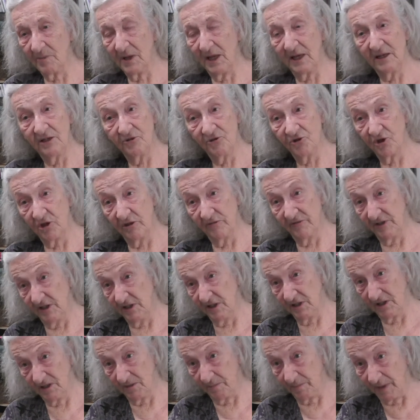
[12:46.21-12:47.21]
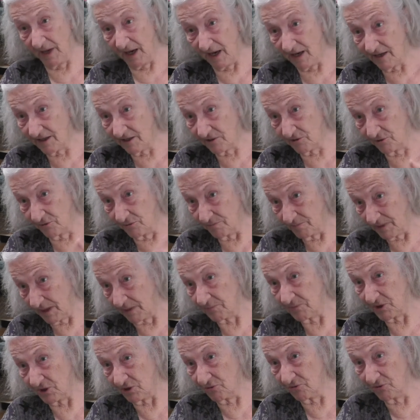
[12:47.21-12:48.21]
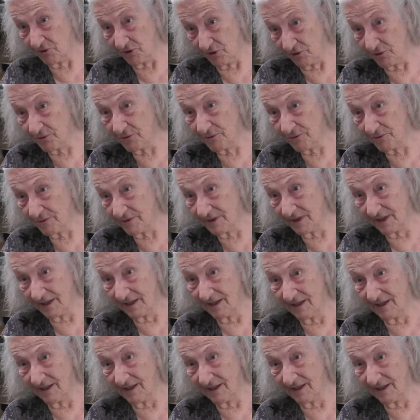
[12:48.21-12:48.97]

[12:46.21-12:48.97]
player Gervase de Pire, who perhaps you knew,